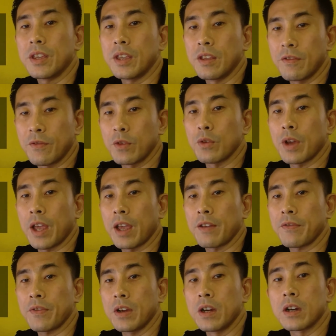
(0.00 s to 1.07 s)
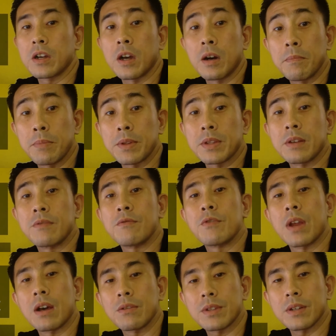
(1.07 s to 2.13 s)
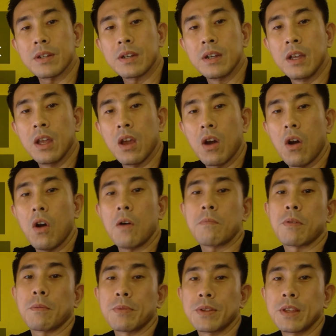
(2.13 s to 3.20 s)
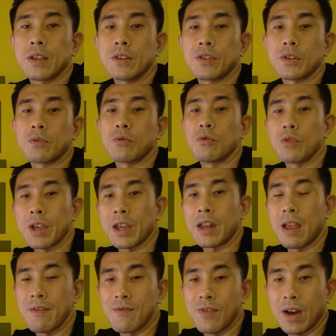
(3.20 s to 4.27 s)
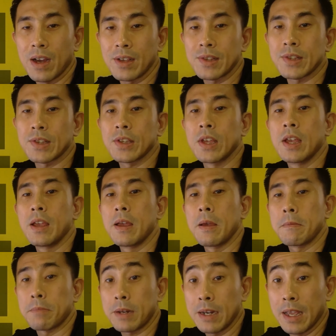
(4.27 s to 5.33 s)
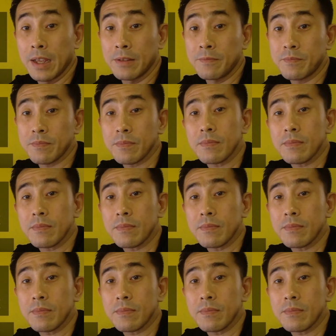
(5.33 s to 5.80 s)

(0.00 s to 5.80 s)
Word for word: if you have a competent realtor or property agent who can advise, plan,